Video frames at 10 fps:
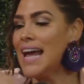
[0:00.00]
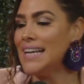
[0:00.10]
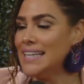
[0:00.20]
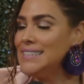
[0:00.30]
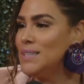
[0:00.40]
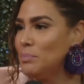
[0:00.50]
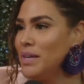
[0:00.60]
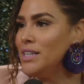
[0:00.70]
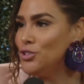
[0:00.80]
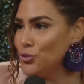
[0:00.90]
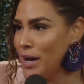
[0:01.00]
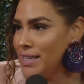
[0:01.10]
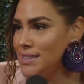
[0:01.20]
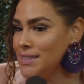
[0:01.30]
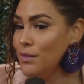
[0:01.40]
That needs to be
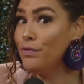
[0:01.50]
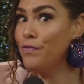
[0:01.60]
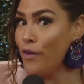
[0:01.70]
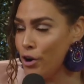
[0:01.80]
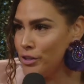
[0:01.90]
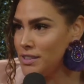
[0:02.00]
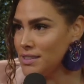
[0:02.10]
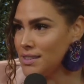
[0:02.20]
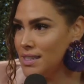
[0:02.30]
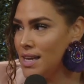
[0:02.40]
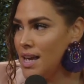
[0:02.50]
addressed first